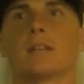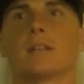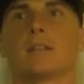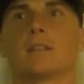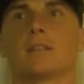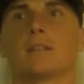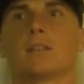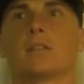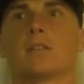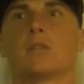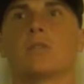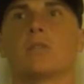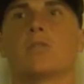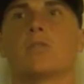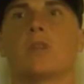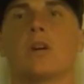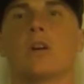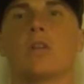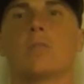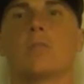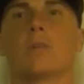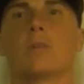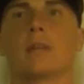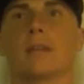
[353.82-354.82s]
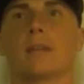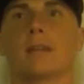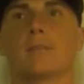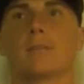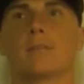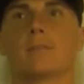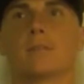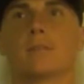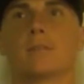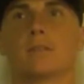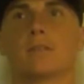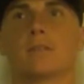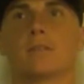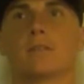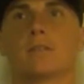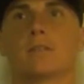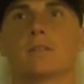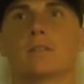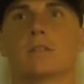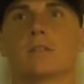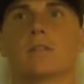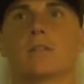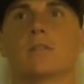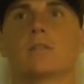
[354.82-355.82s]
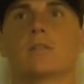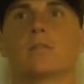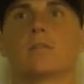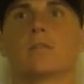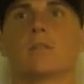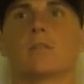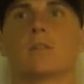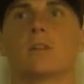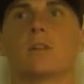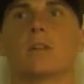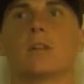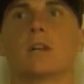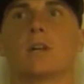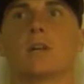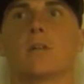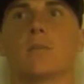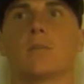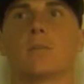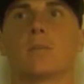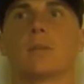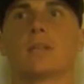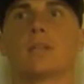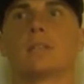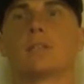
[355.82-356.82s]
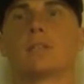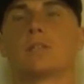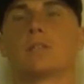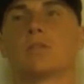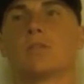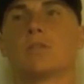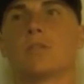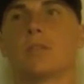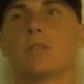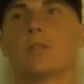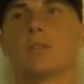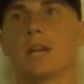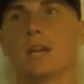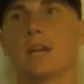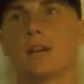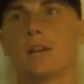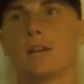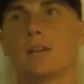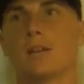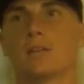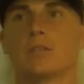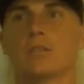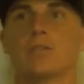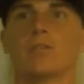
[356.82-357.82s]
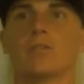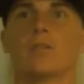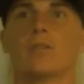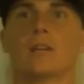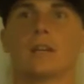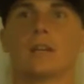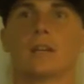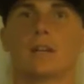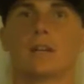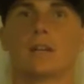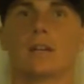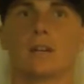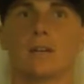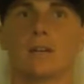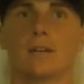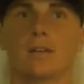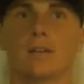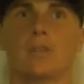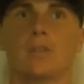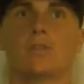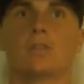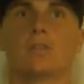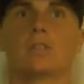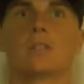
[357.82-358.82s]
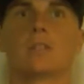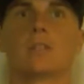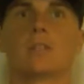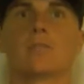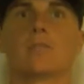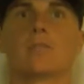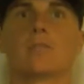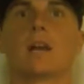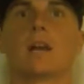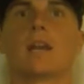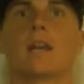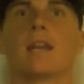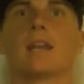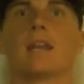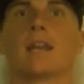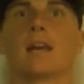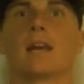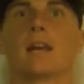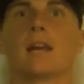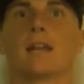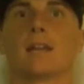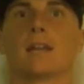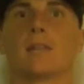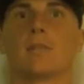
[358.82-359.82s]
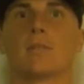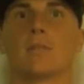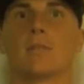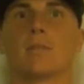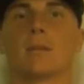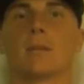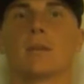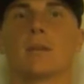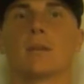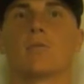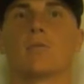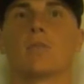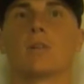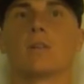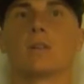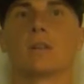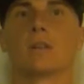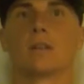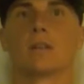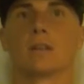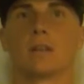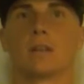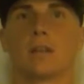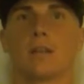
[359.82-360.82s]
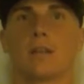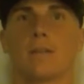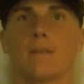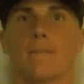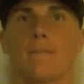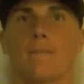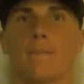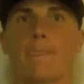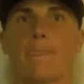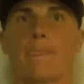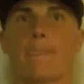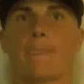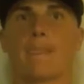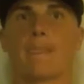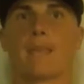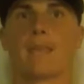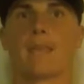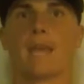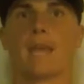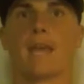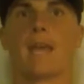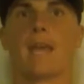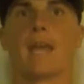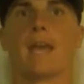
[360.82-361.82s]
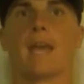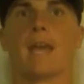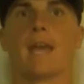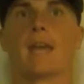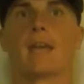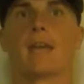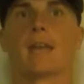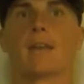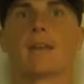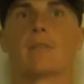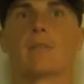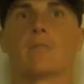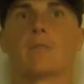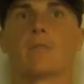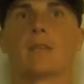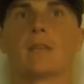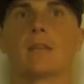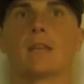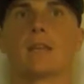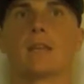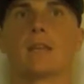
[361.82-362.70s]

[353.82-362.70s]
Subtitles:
2 home games, so we play 2 there and 2 here. Usually Friday night we play 1, and we get